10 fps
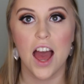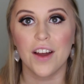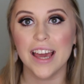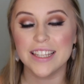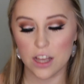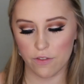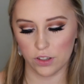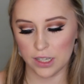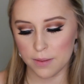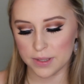Okay, so
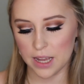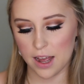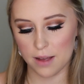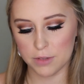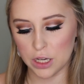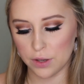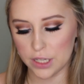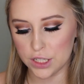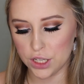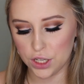for lips, I'm
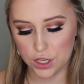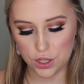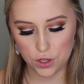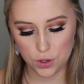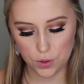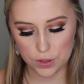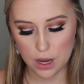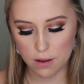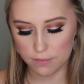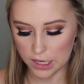going to use
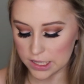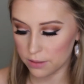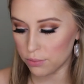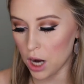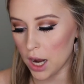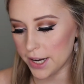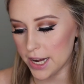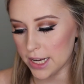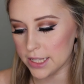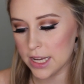Buxom
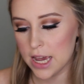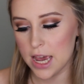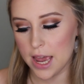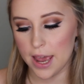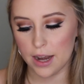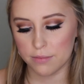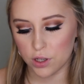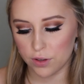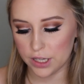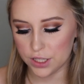products, and I'm
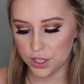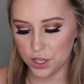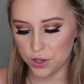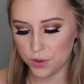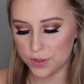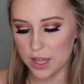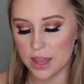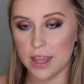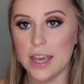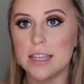going to use
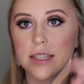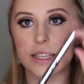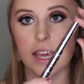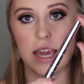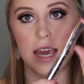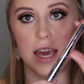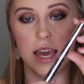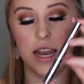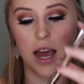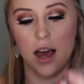this
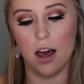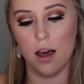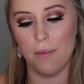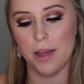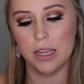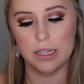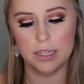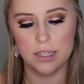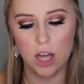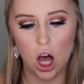in
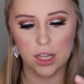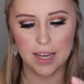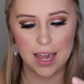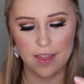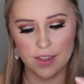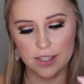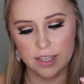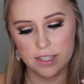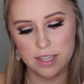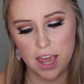Dolly, and this
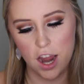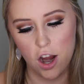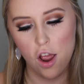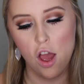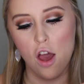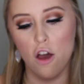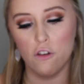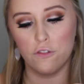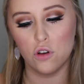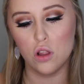is their
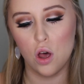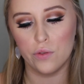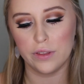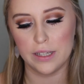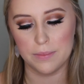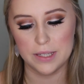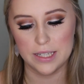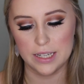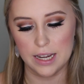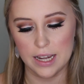full-on
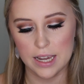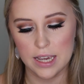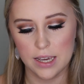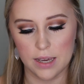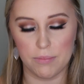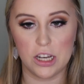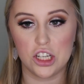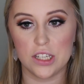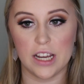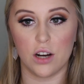lipstick, but
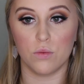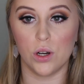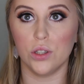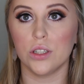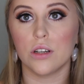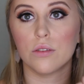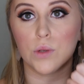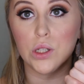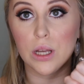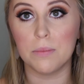it's just like a
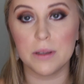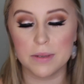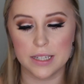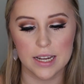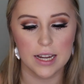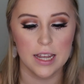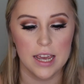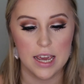roll-up lipstick,